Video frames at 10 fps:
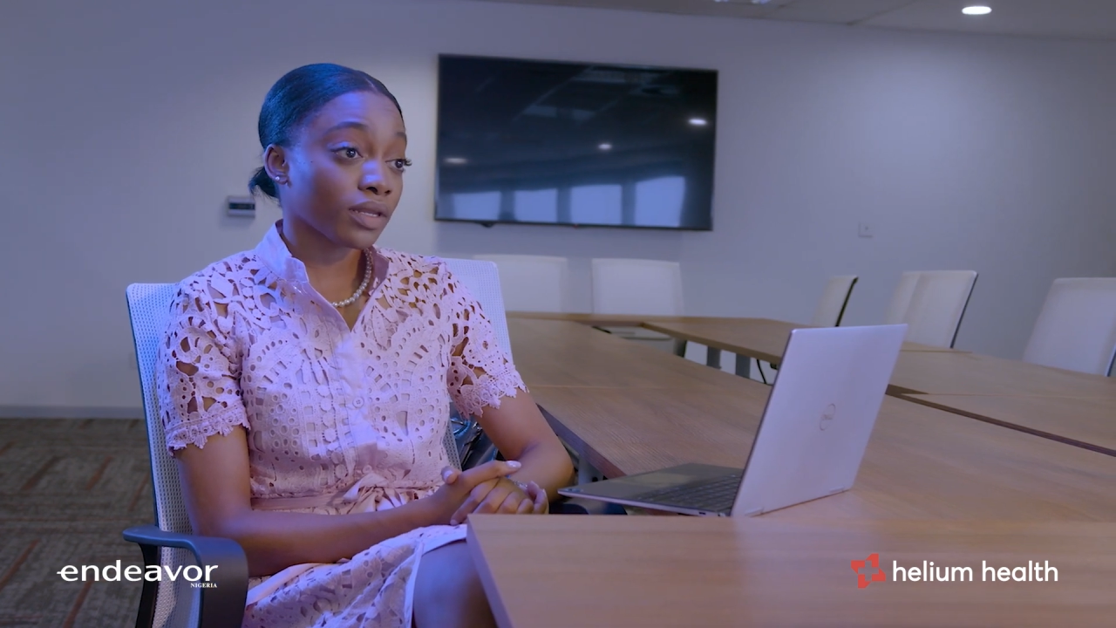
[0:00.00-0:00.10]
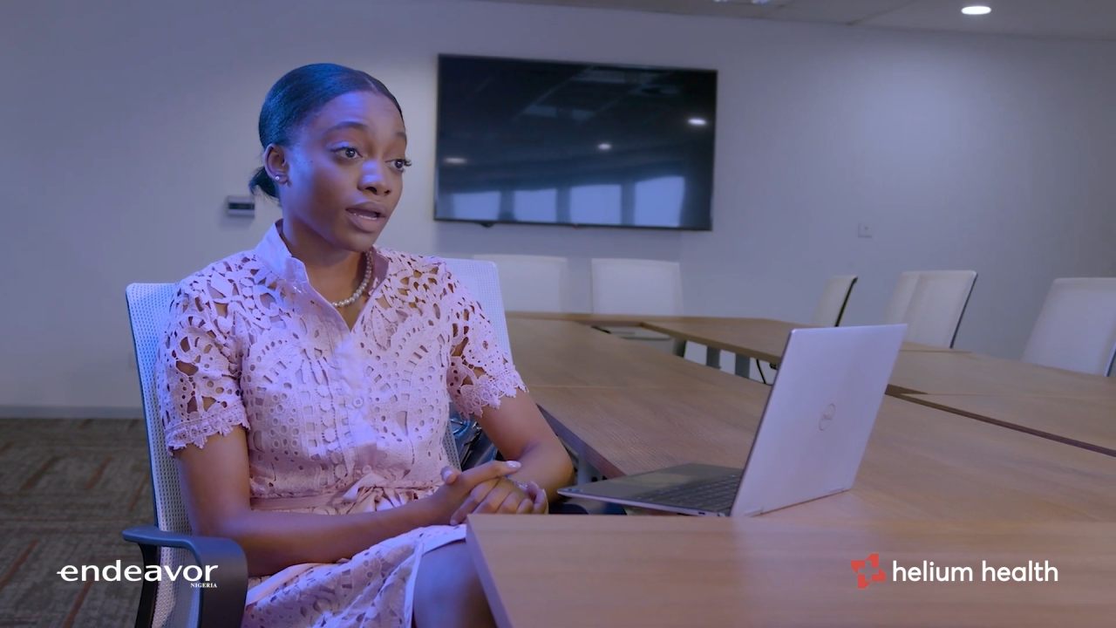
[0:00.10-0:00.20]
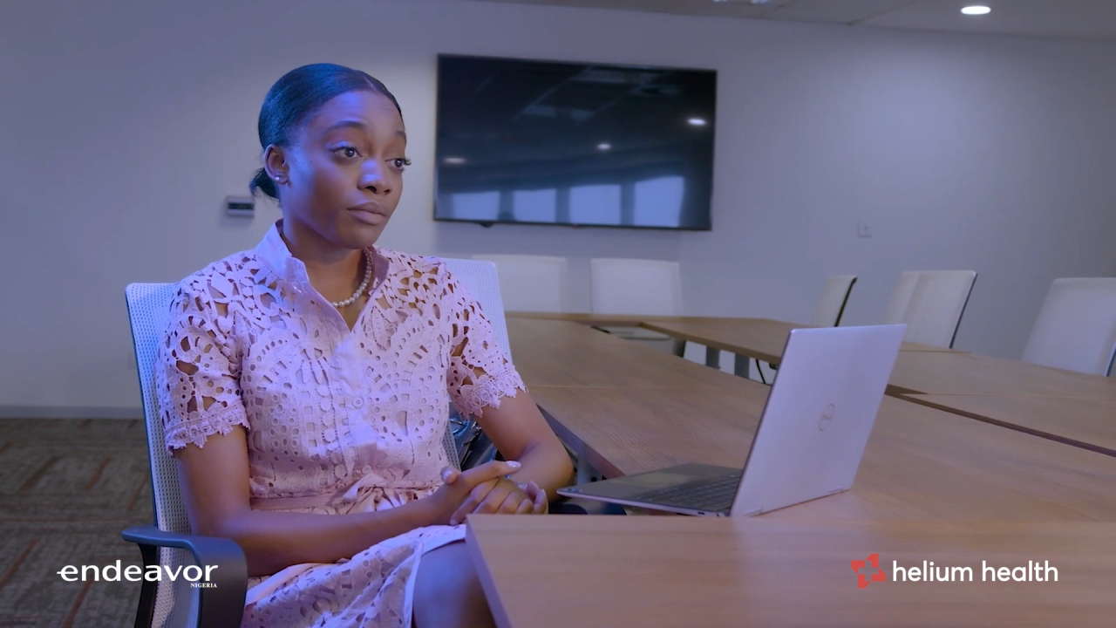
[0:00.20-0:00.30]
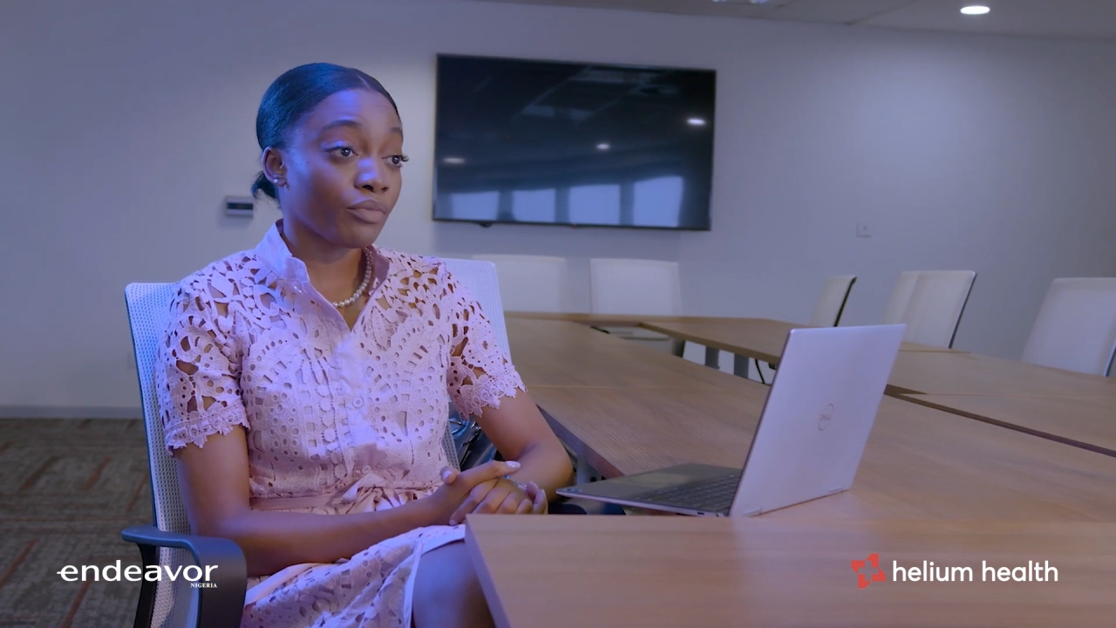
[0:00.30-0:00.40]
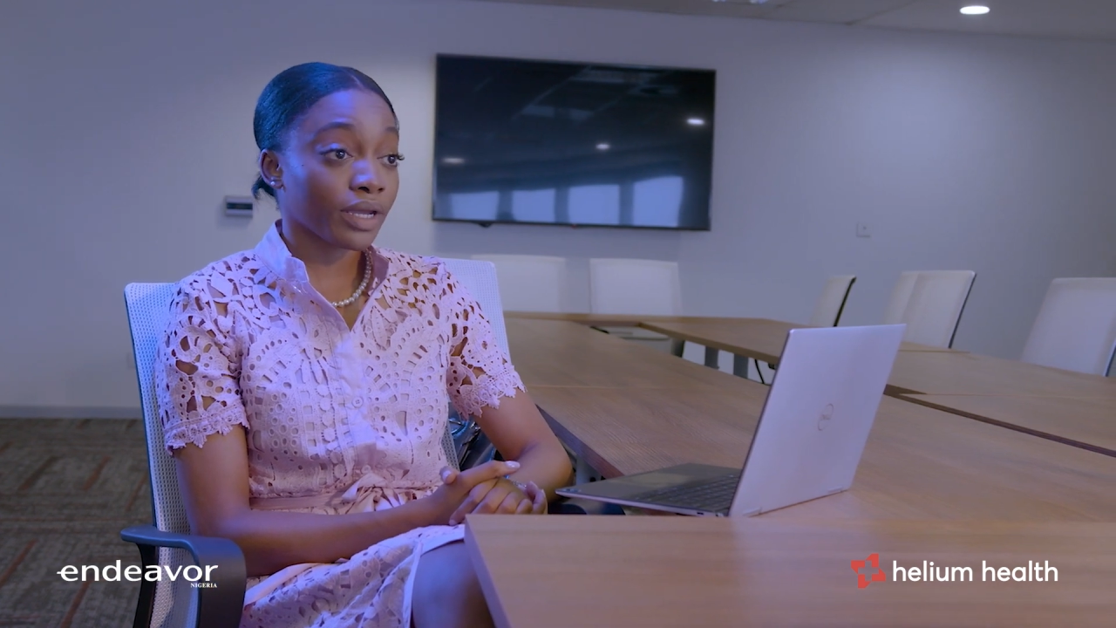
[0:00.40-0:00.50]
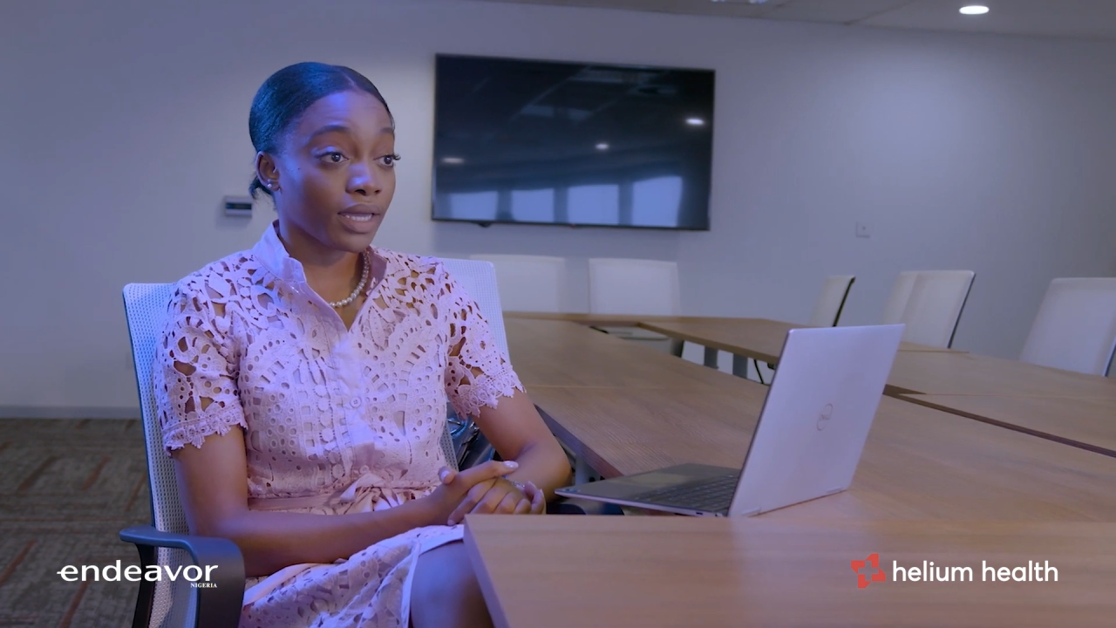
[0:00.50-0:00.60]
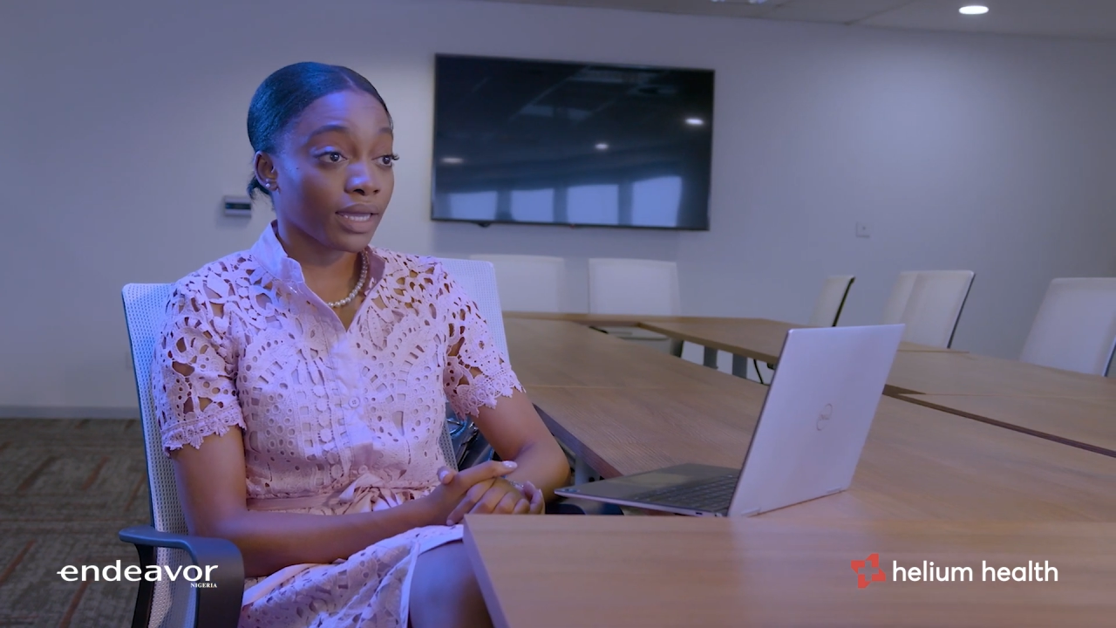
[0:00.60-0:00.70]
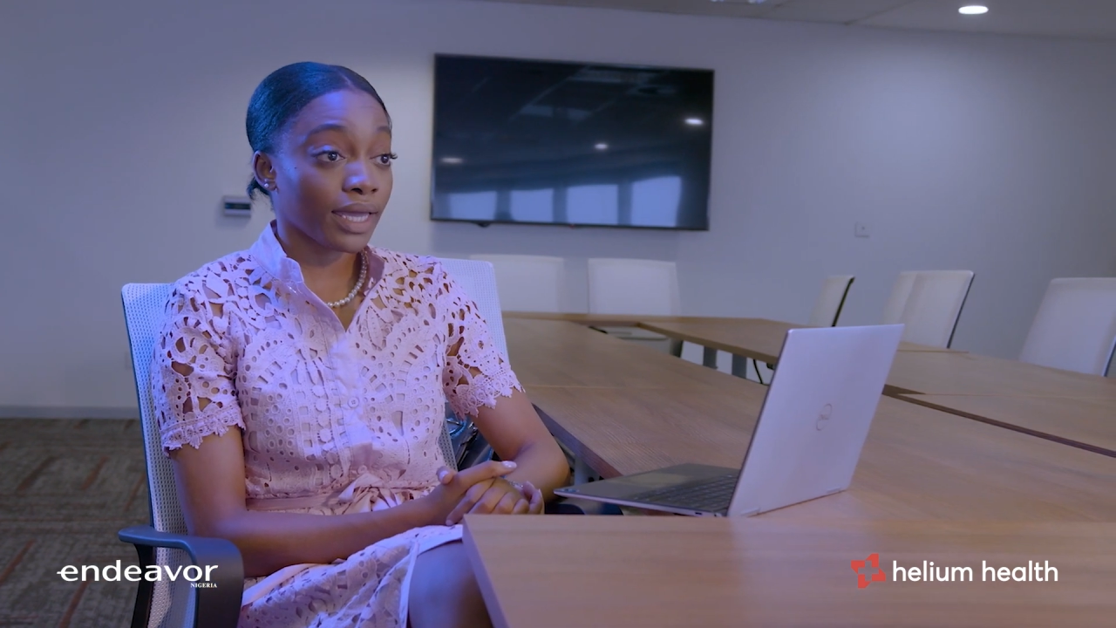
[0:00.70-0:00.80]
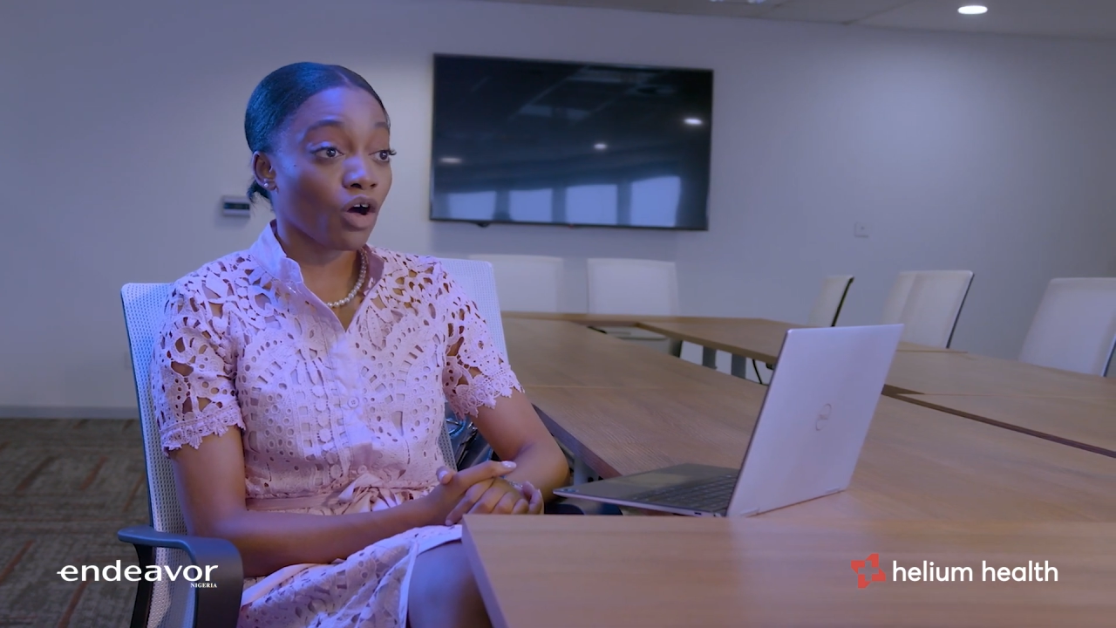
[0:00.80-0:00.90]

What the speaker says: that I'm bringing a